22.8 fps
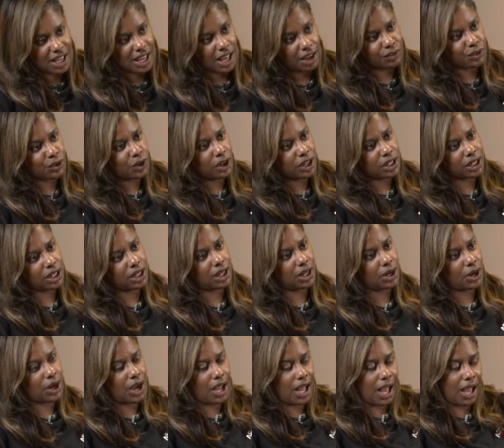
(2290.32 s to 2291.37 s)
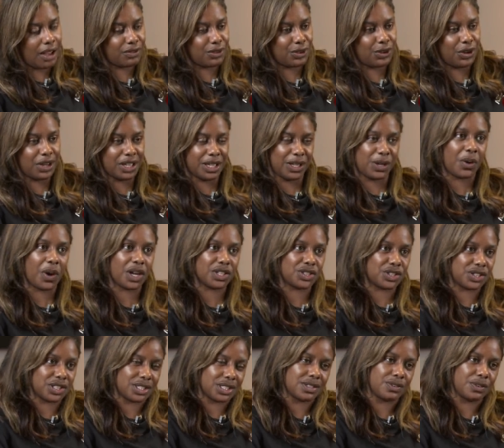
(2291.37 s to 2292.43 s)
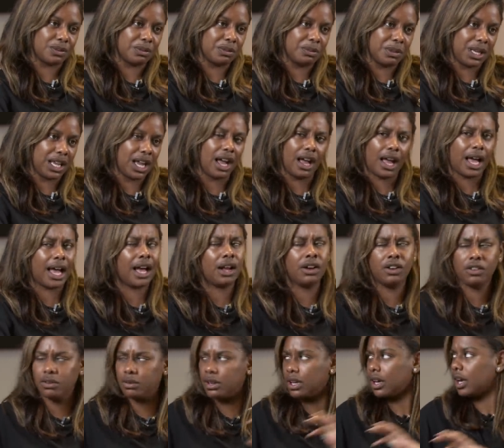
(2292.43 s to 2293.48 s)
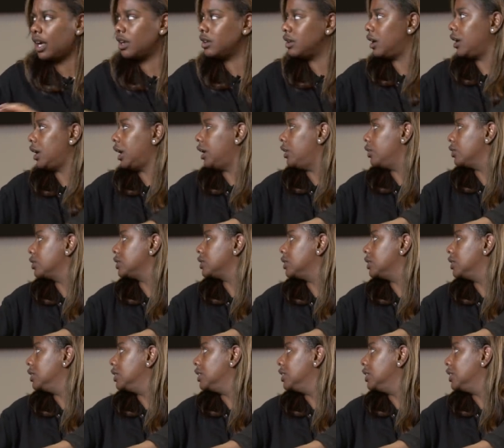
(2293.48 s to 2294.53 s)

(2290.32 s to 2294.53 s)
Have you got any? Have you got any questions for me? Uh, how long? How, how long is it?